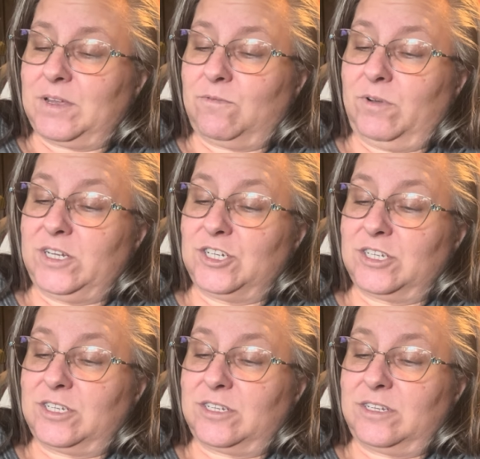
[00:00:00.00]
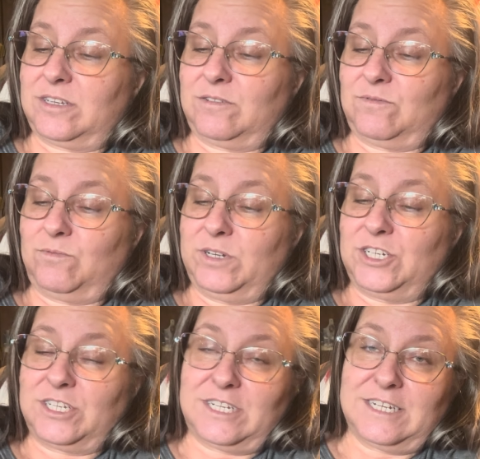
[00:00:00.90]
we just
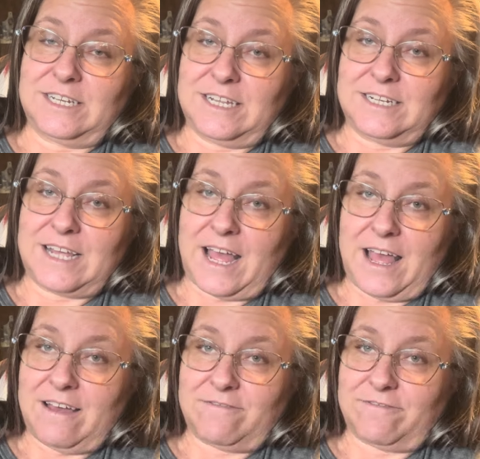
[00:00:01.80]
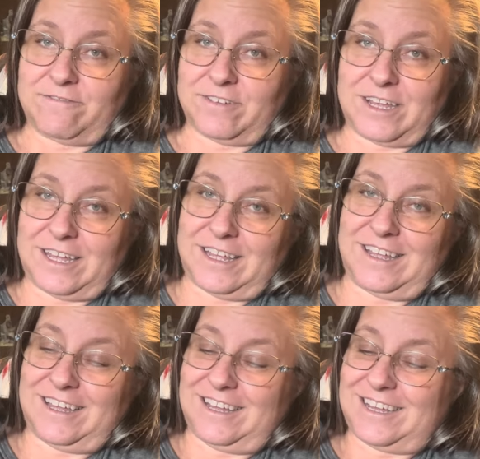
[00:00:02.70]
didn't need to have
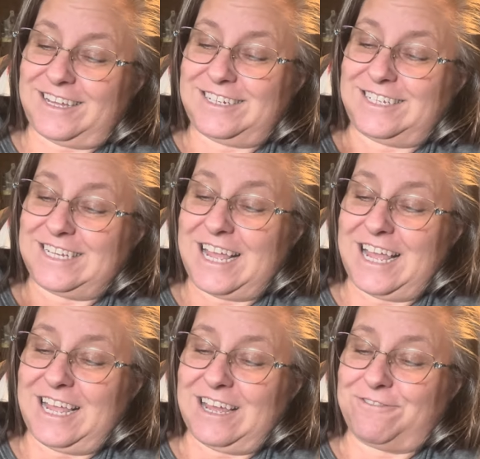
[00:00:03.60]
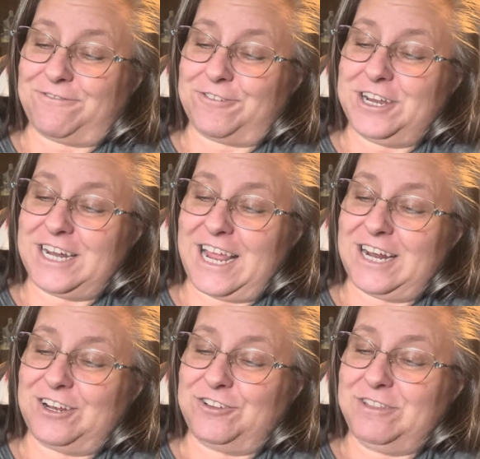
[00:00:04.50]
a free day
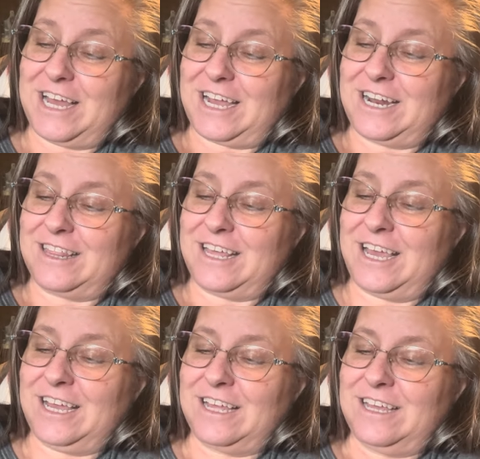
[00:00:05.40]
to do that kind of thing.